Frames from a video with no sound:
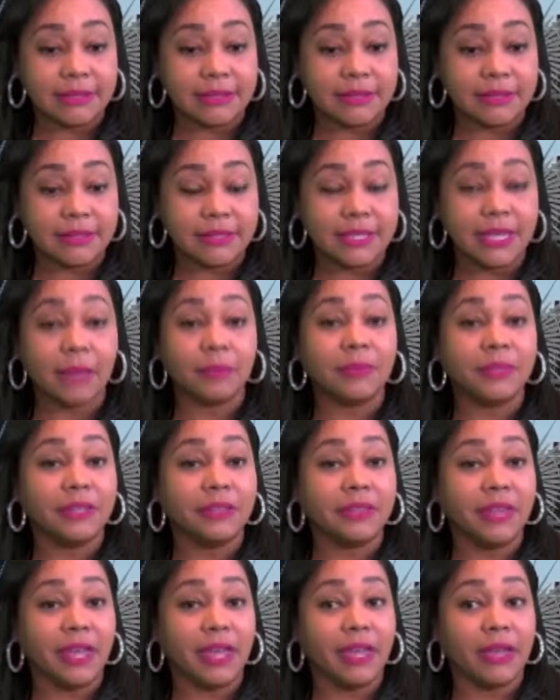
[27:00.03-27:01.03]

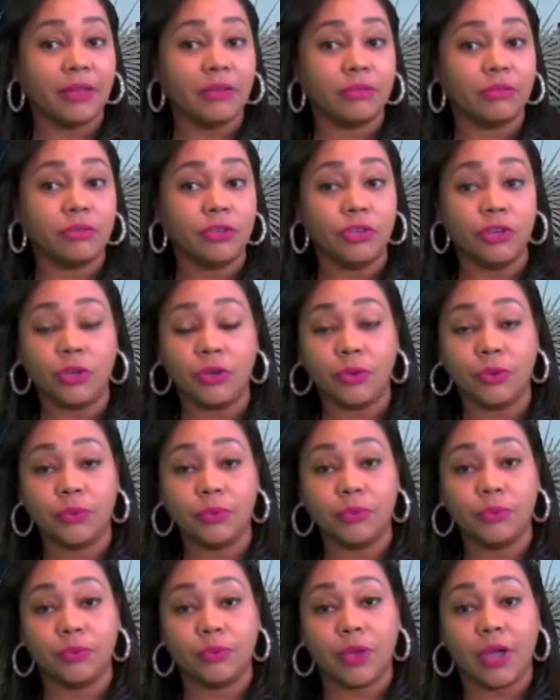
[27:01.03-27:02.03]
something that, you
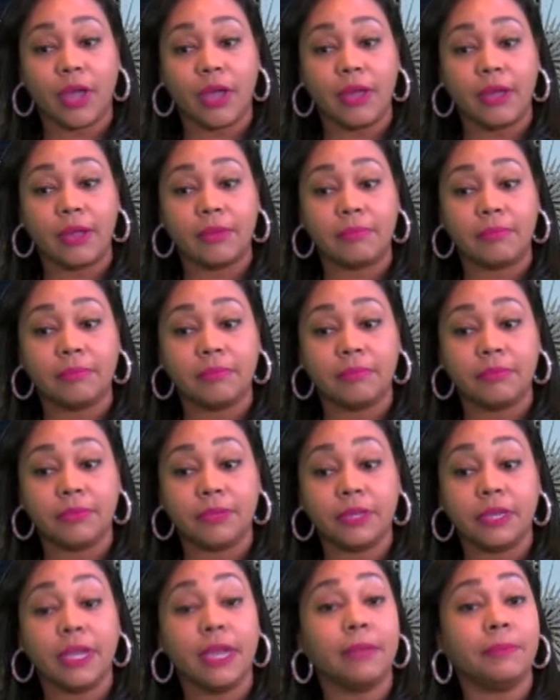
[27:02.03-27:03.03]
know,
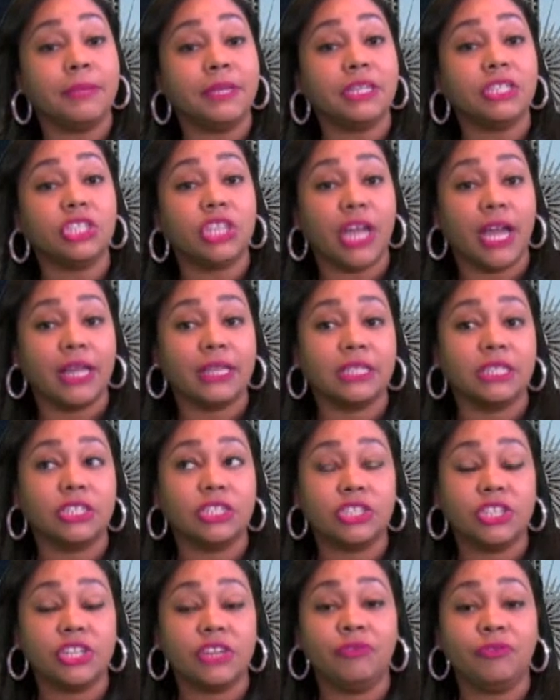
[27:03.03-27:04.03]
can be a
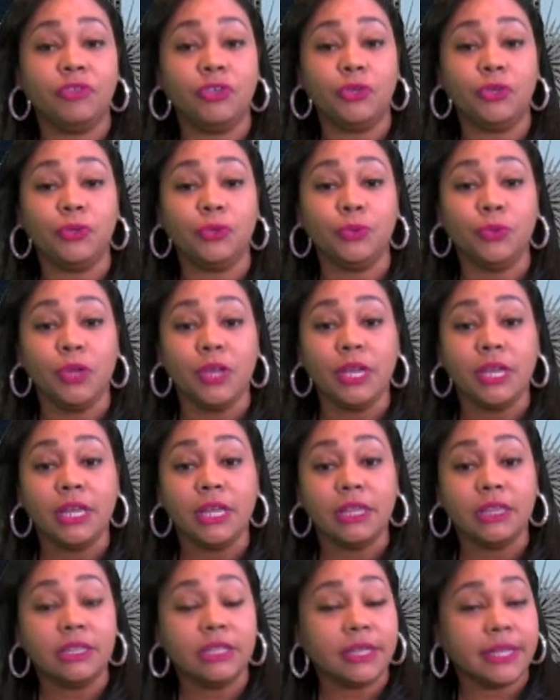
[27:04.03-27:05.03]
challenge. If you
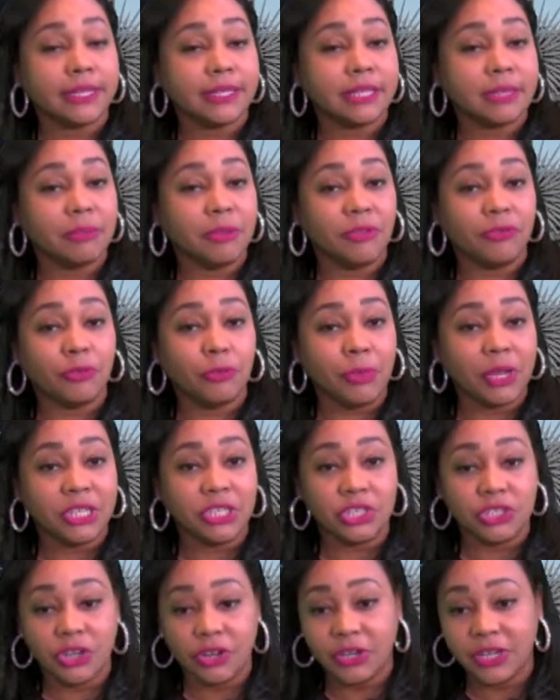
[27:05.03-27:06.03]
look at some
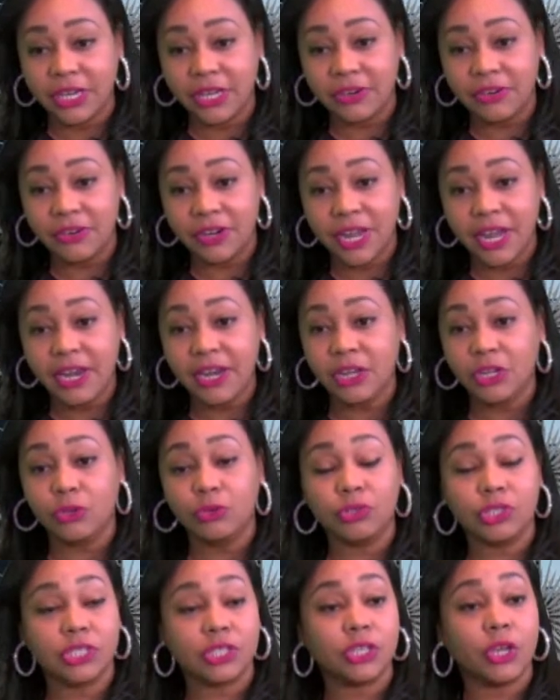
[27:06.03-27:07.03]
information on the internet and
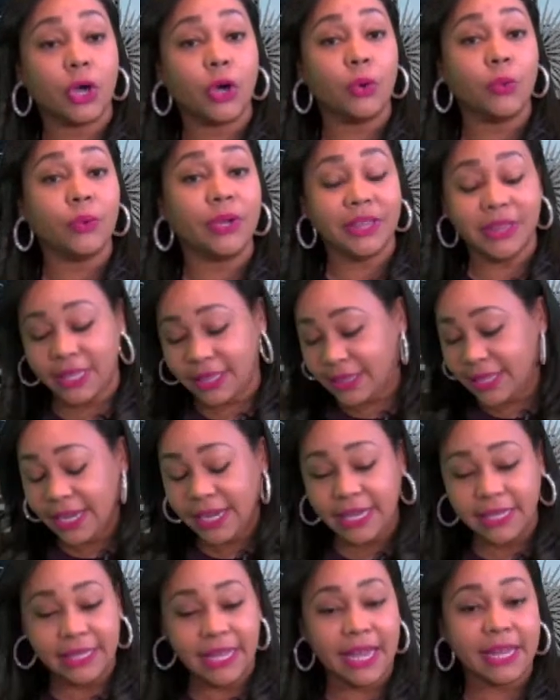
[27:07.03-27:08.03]
you just go with it
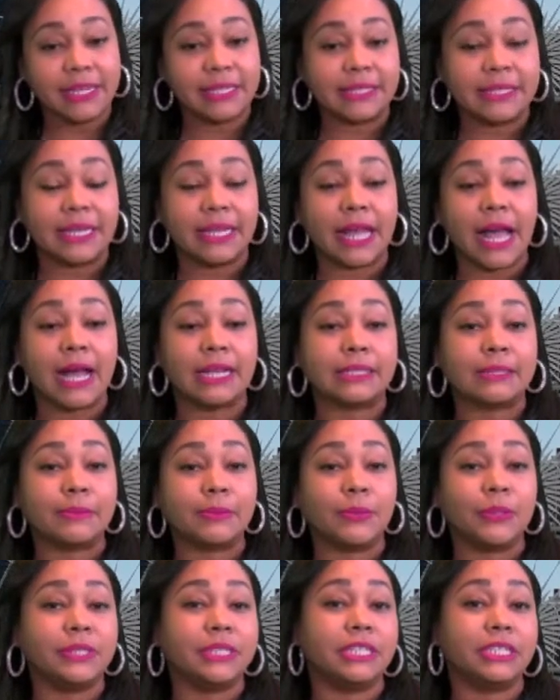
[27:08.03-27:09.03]
thinking that is the
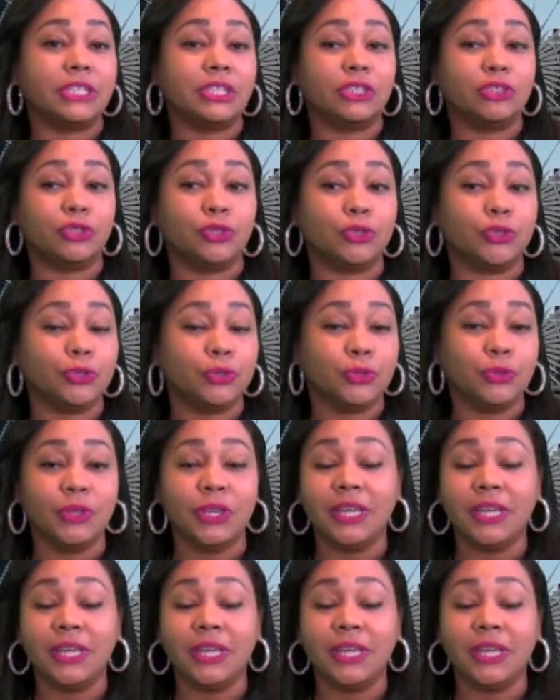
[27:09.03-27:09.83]
gospel and that's the truth,